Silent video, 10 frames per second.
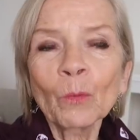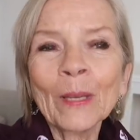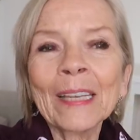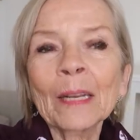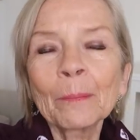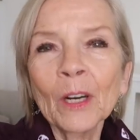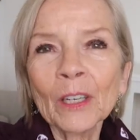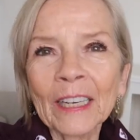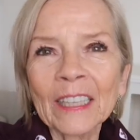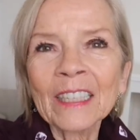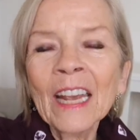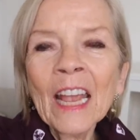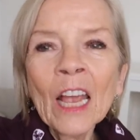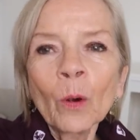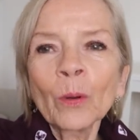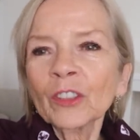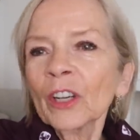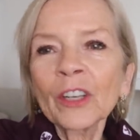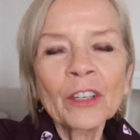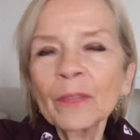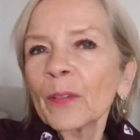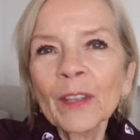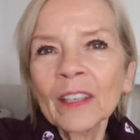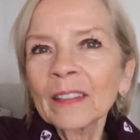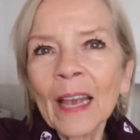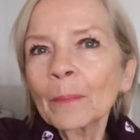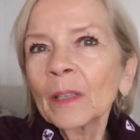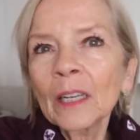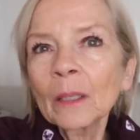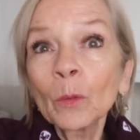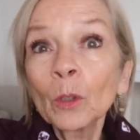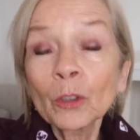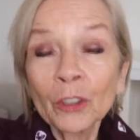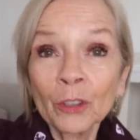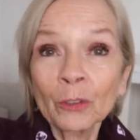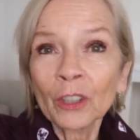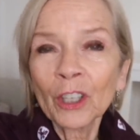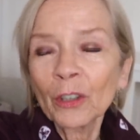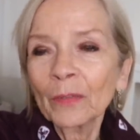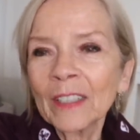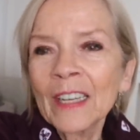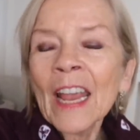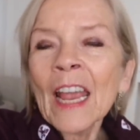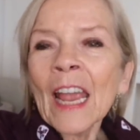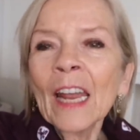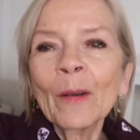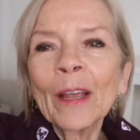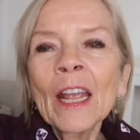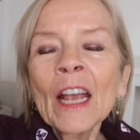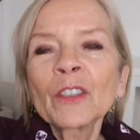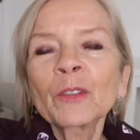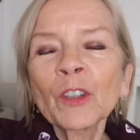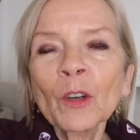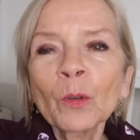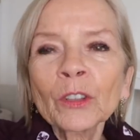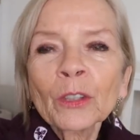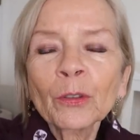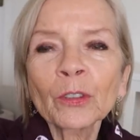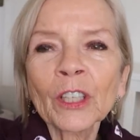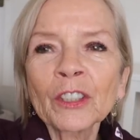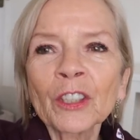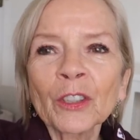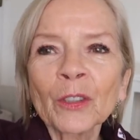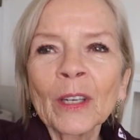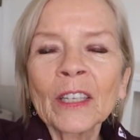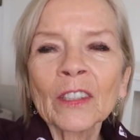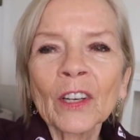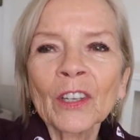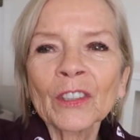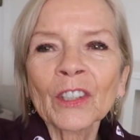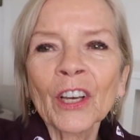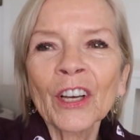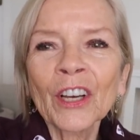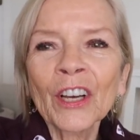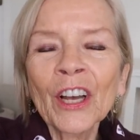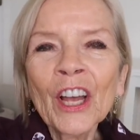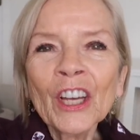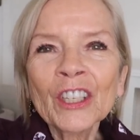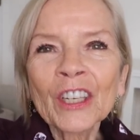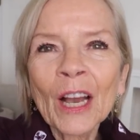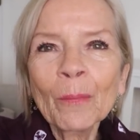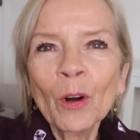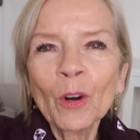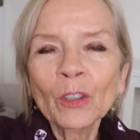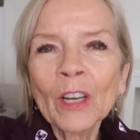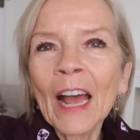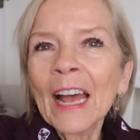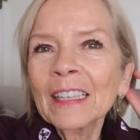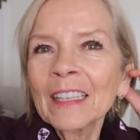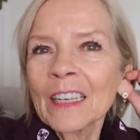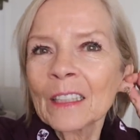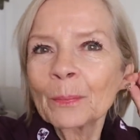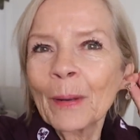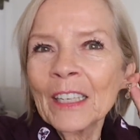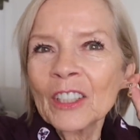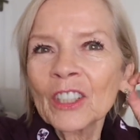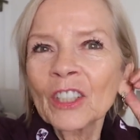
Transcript: weekend market, which I don't even think is happening anymore due to COVID. Anyway, so what I thought I'd do is ask her to come on and explain